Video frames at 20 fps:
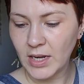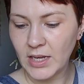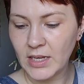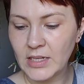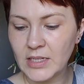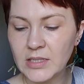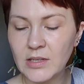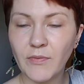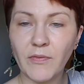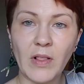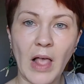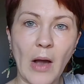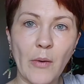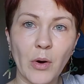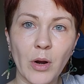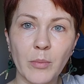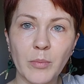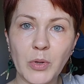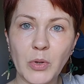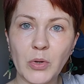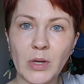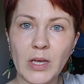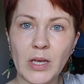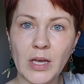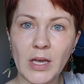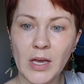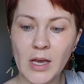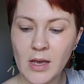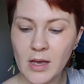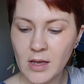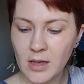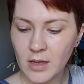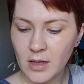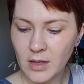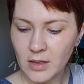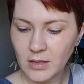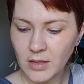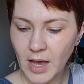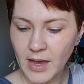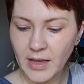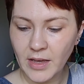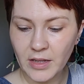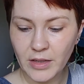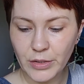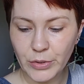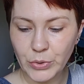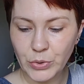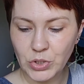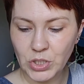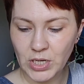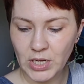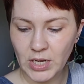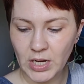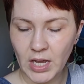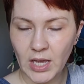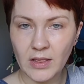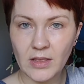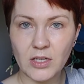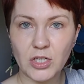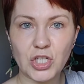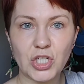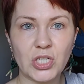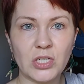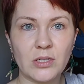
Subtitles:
is Flower Beauty Light Illusion in the